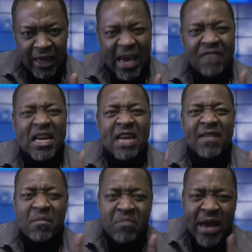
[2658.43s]
If it
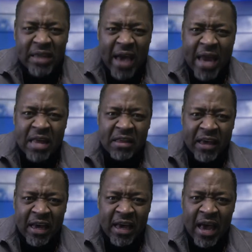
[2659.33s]
never meant
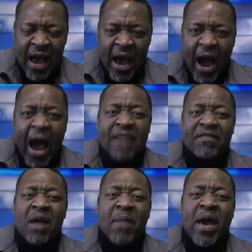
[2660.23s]
anything, I've
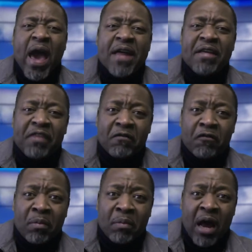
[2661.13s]
not meant anything for
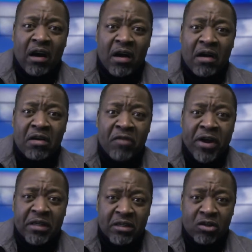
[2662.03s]
the black
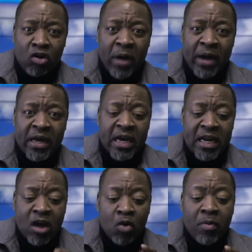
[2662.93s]
race globally,
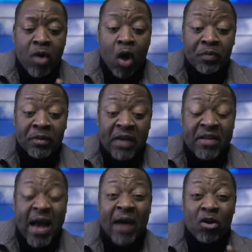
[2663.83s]
they will not be observing
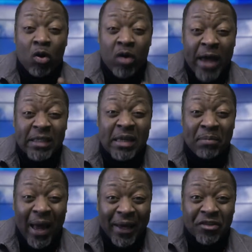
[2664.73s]
and recognizing the
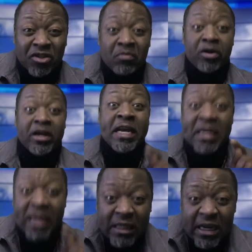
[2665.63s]
Black History Month in
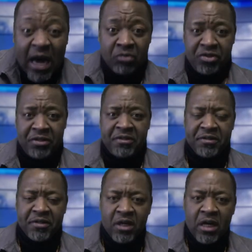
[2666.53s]
these countries.
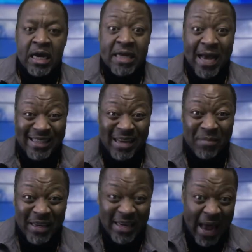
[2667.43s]
They are
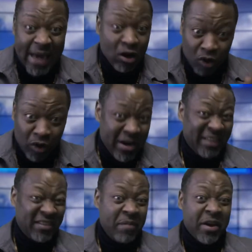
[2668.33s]
celebrating in not only United
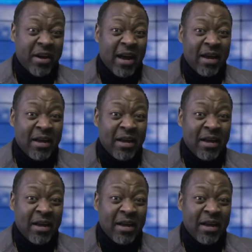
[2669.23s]
States of America.